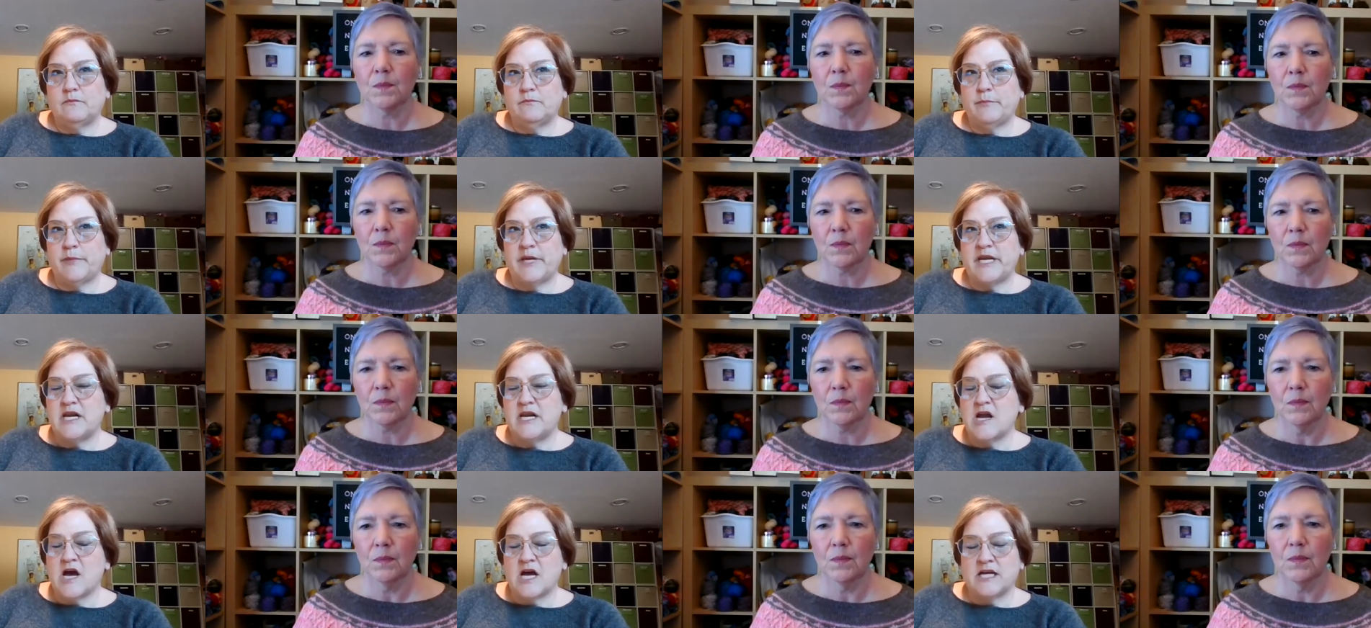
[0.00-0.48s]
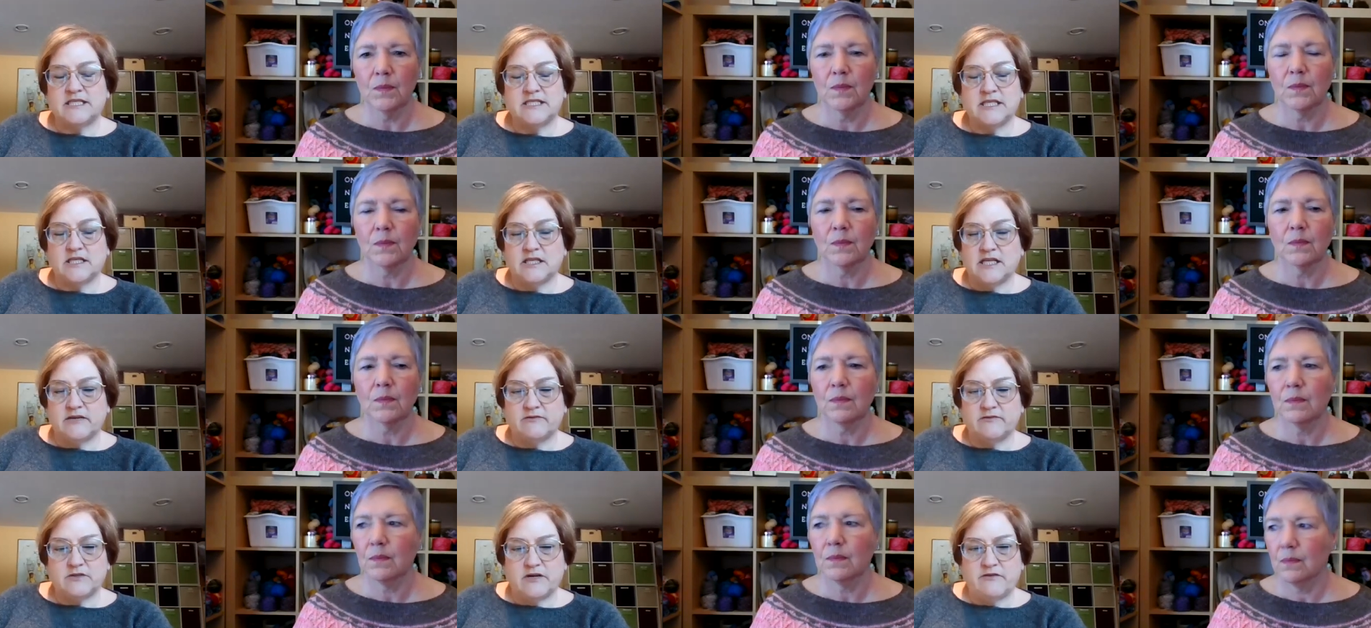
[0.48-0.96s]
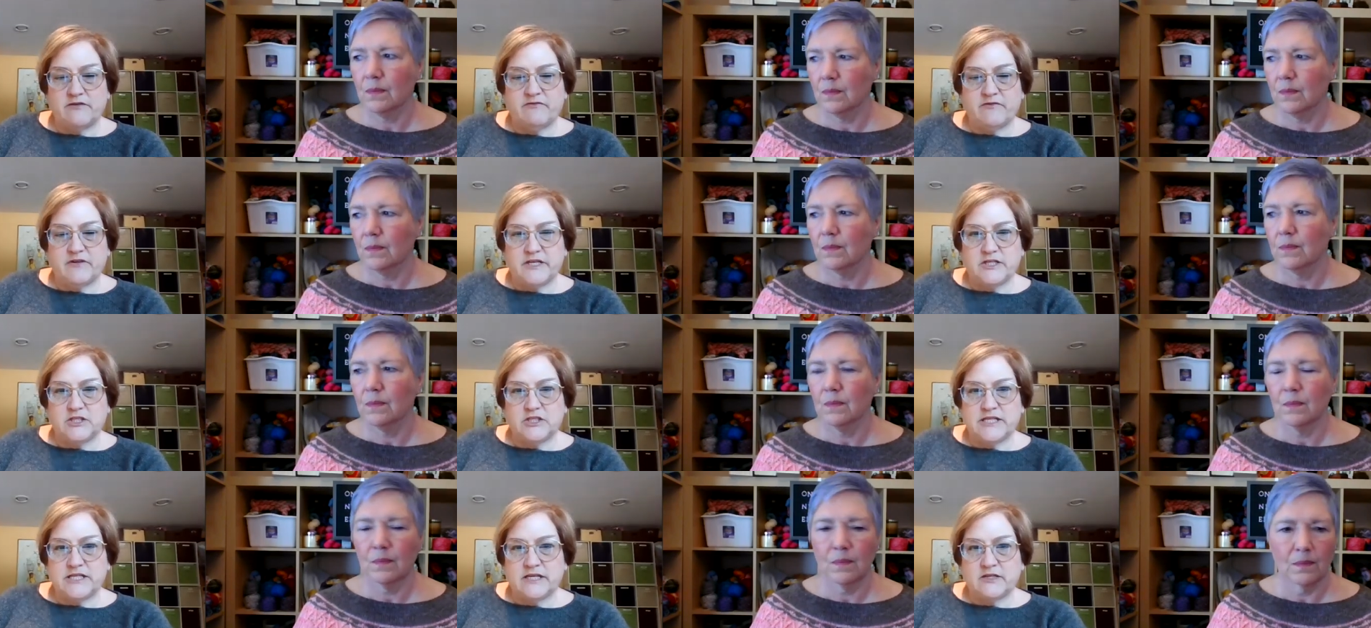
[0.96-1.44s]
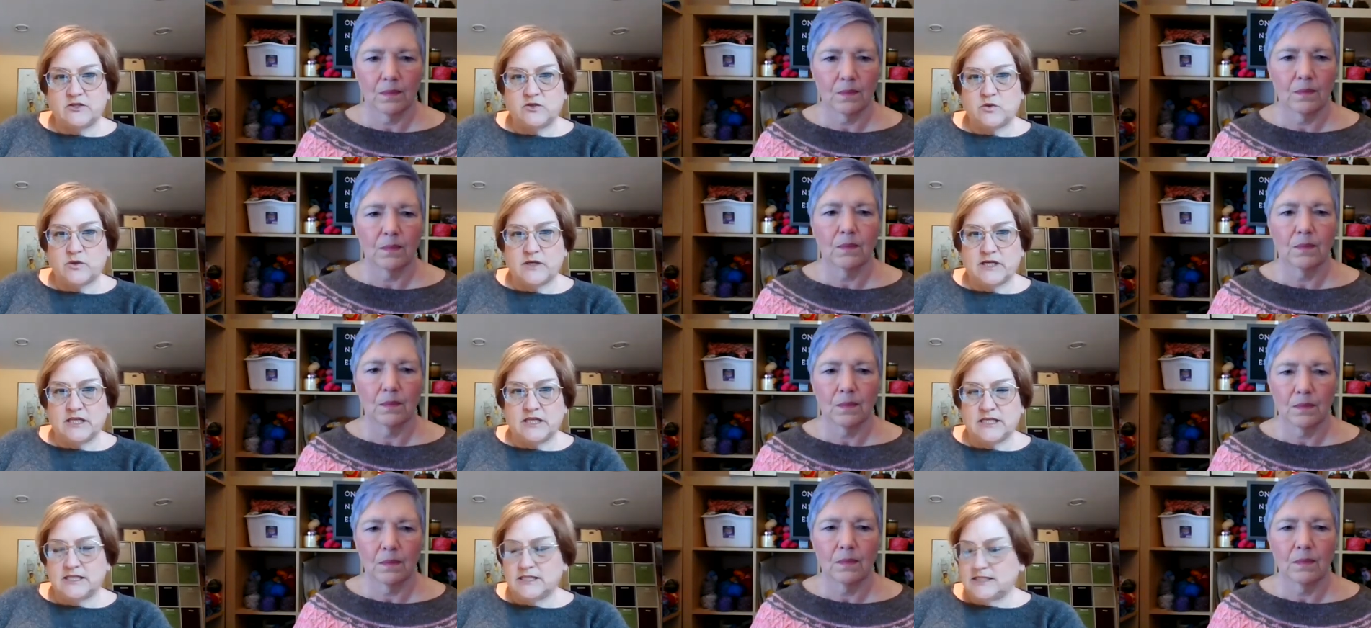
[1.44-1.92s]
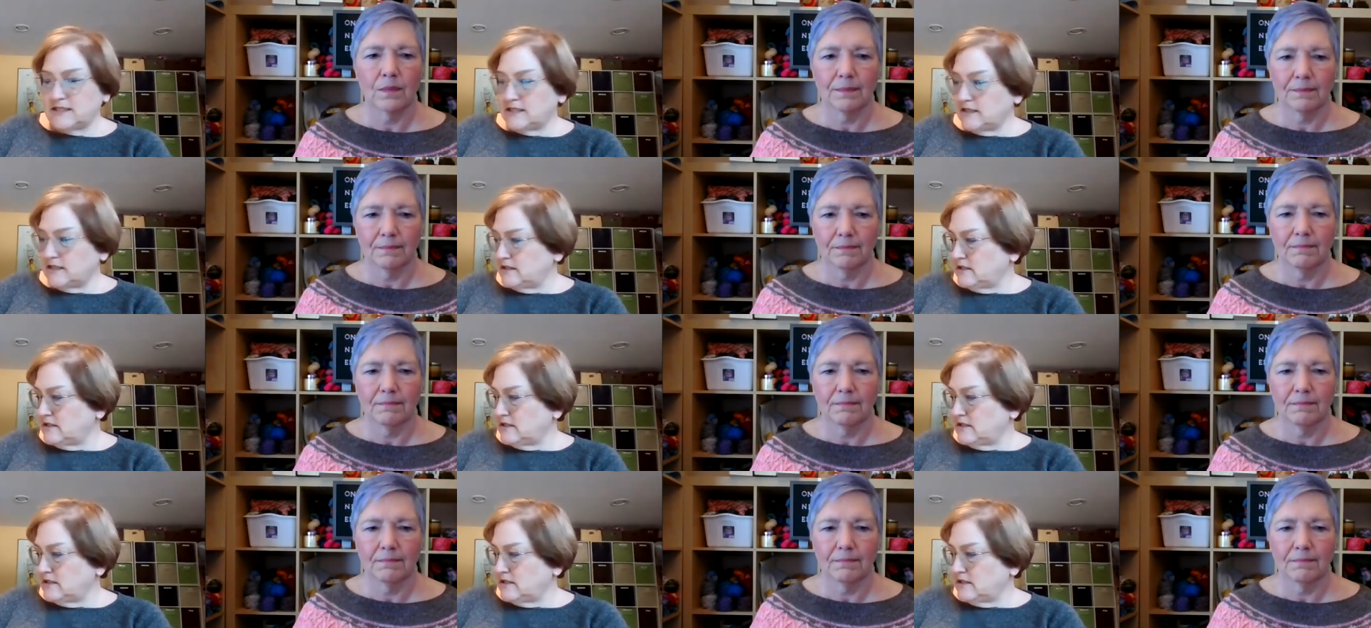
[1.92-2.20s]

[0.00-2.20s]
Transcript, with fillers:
Speaker 1: but not till after I finish that trellis.